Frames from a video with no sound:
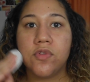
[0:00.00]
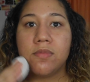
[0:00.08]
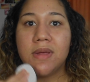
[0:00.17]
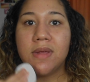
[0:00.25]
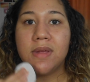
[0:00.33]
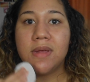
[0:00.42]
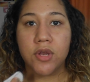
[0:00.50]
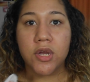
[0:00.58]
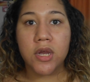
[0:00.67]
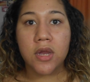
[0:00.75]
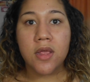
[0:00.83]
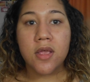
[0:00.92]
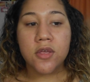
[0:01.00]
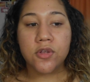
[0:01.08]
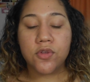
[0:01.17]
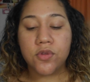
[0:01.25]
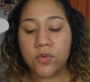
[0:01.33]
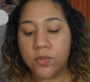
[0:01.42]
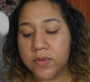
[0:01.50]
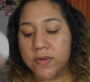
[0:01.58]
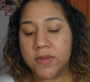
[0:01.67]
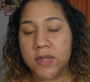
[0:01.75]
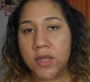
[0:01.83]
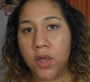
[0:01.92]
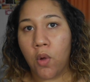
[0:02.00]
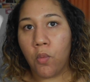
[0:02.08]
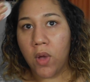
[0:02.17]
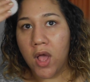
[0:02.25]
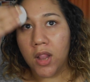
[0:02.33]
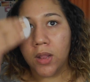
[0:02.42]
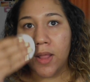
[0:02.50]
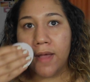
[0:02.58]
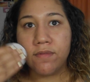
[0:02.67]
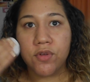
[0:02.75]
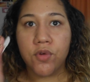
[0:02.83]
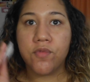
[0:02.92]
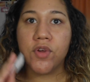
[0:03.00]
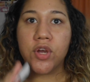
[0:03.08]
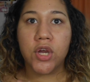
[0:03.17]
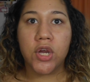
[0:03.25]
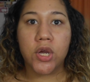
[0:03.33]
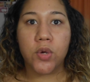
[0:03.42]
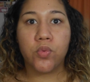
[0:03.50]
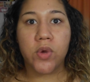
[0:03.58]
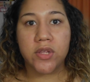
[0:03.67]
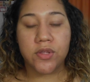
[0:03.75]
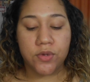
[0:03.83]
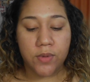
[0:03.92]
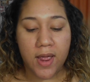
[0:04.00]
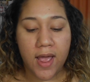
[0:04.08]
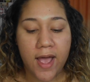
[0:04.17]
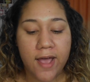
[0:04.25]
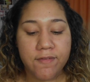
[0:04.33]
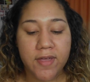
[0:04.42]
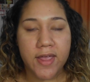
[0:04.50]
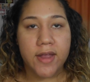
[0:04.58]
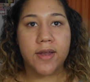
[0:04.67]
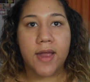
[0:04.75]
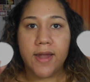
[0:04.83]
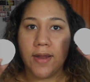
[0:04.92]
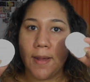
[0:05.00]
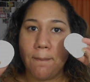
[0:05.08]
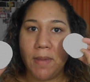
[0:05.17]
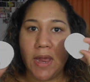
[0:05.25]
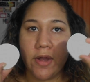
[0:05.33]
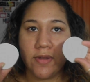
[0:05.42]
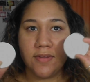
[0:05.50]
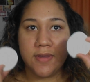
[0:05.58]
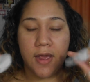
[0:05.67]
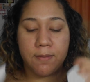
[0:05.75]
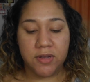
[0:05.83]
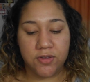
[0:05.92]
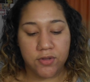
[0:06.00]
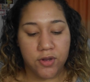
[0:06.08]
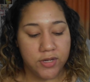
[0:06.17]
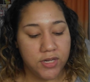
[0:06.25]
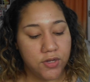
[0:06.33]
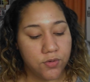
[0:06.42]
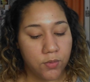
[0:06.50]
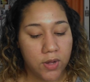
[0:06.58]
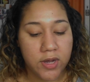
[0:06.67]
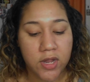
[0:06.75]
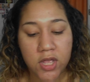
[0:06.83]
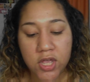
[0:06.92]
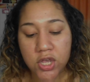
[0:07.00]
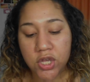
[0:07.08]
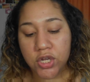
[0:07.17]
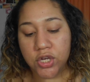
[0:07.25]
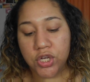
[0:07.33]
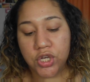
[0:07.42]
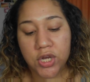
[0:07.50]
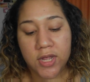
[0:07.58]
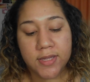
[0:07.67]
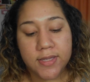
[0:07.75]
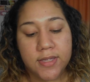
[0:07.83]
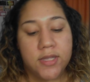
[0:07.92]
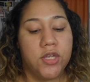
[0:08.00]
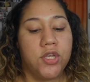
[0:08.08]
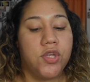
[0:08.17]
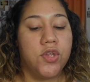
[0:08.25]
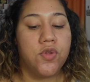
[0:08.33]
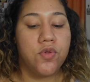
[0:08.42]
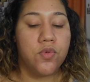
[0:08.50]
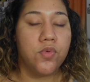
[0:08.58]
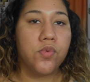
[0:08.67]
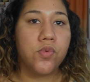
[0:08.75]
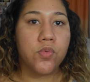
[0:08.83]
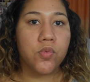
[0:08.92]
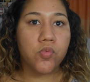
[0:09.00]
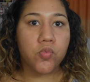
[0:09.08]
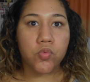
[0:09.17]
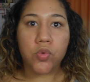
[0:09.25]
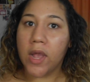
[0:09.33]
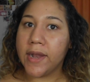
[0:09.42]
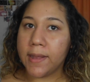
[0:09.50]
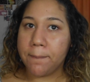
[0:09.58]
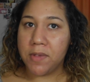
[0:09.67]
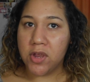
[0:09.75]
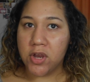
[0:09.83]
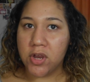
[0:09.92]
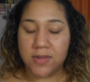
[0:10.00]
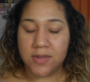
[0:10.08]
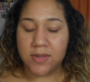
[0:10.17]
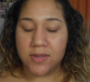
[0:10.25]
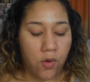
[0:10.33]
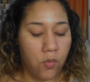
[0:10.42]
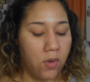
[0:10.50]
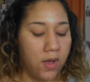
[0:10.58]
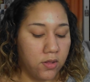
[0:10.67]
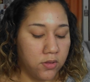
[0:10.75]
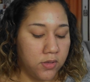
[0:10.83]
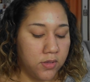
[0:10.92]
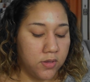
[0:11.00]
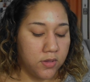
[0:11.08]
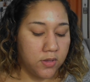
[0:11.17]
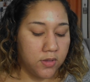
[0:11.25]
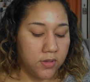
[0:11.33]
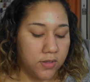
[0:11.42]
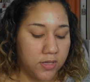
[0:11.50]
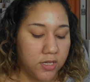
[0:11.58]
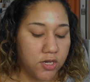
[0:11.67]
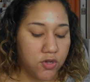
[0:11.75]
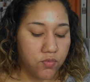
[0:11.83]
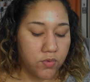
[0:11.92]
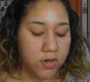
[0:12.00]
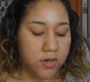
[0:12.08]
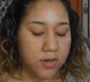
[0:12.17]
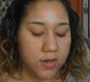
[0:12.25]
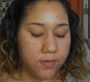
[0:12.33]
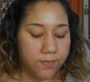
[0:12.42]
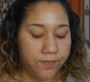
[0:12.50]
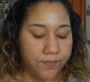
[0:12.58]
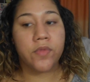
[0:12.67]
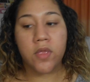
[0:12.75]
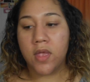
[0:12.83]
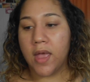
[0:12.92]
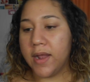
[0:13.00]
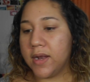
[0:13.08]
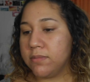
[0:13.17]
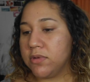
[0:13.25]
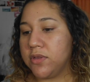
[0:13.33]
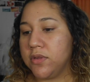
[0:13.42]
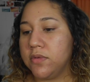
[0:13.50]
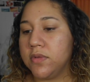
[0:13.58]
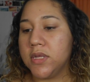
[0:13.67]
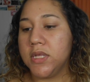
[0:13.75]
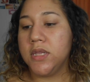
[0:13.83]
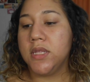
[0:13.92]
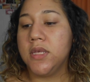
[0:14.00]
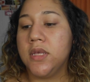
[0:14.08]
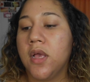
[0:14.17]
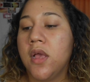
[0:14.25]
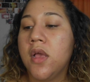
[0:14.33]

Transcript: my toner to see what leftover residue I have and kind of compare and see how much is on each one, just to kind of compare and see how well each one did. And I'm just using the